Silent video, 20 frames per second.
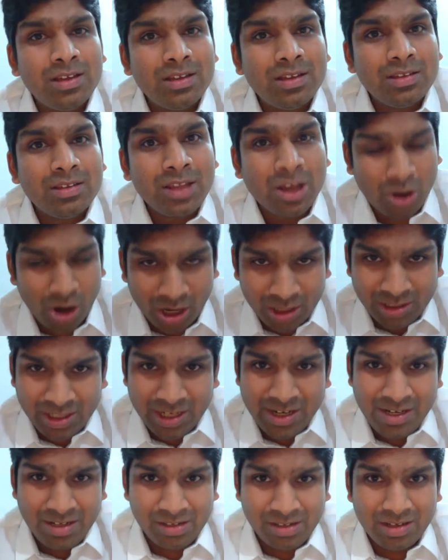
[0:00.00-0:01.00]
the
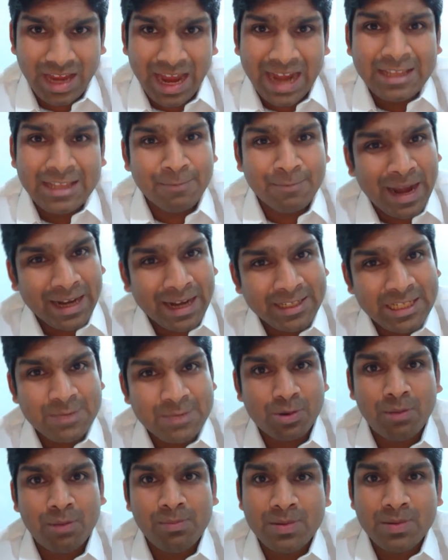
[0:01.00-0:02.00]
content and the practice
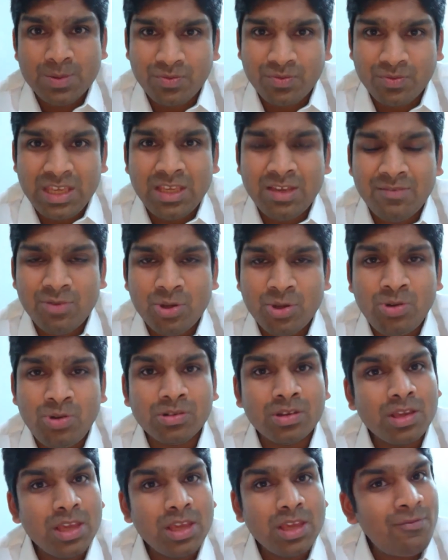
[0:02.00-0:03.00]
problems we give you.
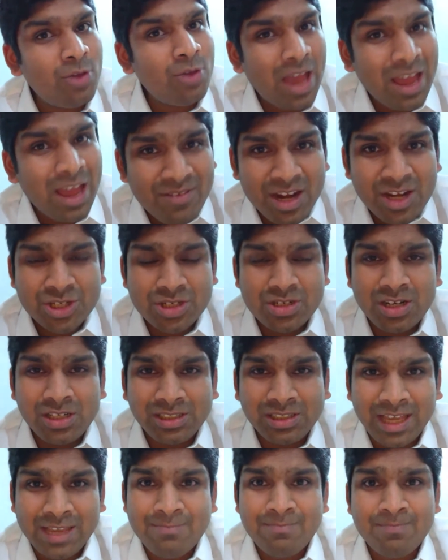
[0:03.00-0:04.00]
If you have additional
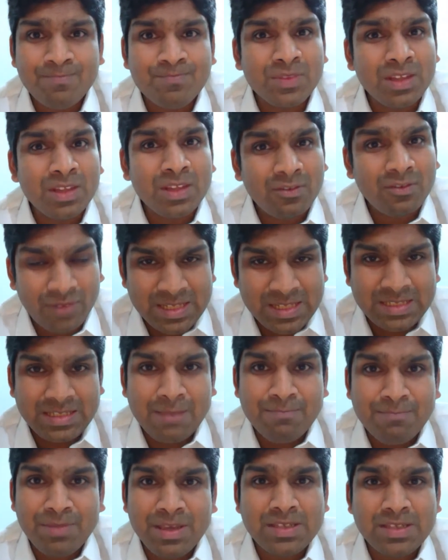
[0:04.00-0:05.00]
time, first
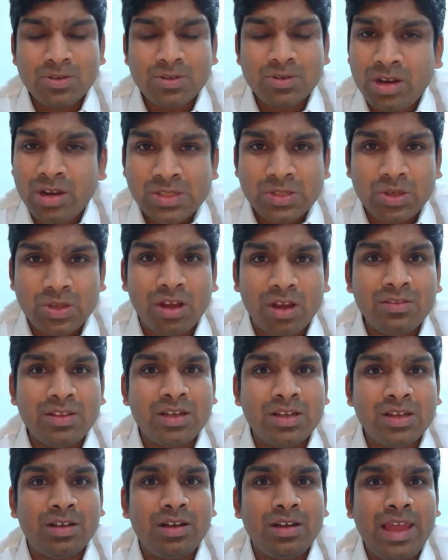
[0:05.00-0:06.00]
step is go and solve
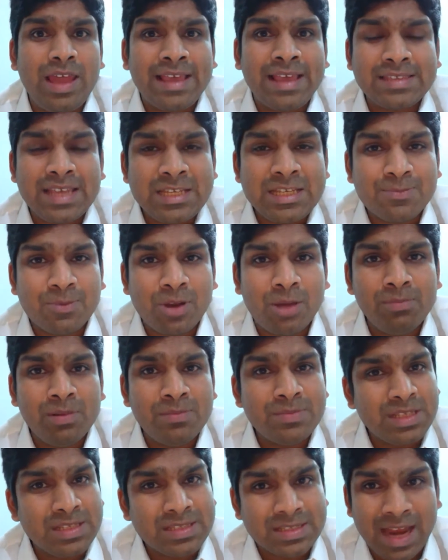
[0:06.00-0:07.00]
the exercise
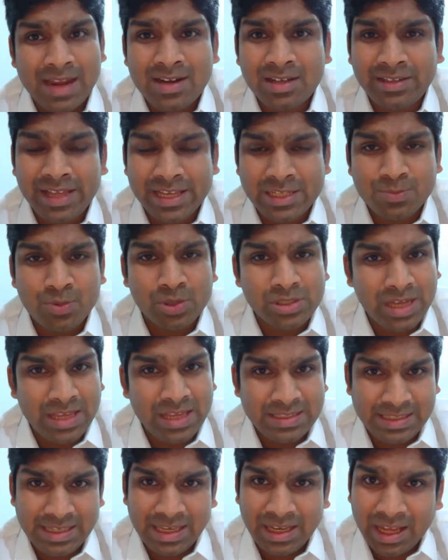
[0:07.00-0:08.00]
problems in standard textbooks
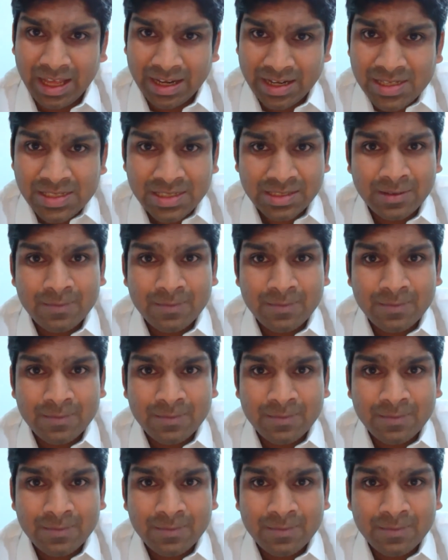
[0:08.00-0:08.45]
like CLRS.